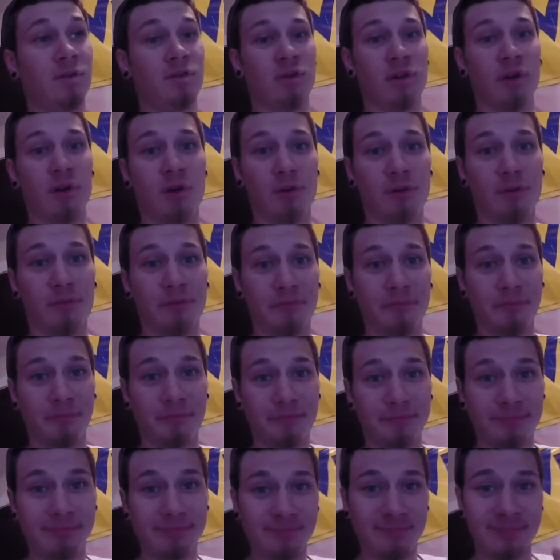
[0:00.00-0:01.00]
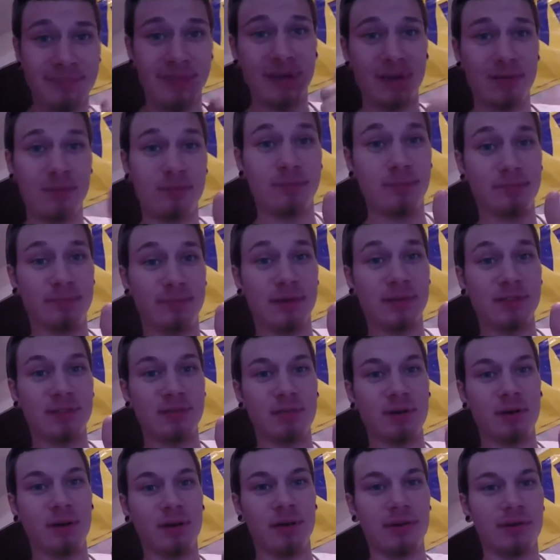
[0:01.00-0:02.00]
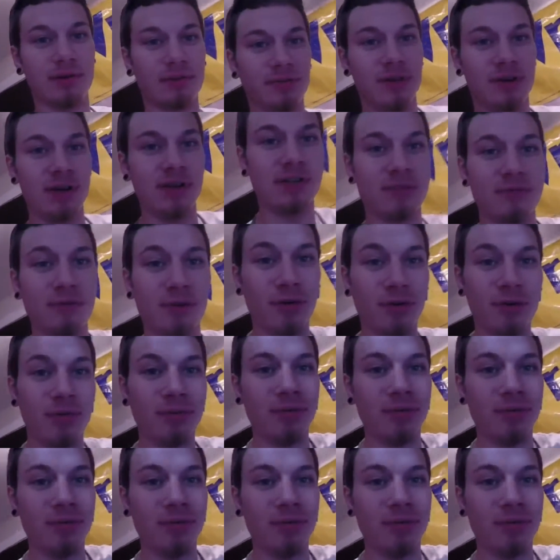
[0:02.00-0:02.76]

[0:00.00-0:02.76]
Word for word: So, put a smile on your face for me,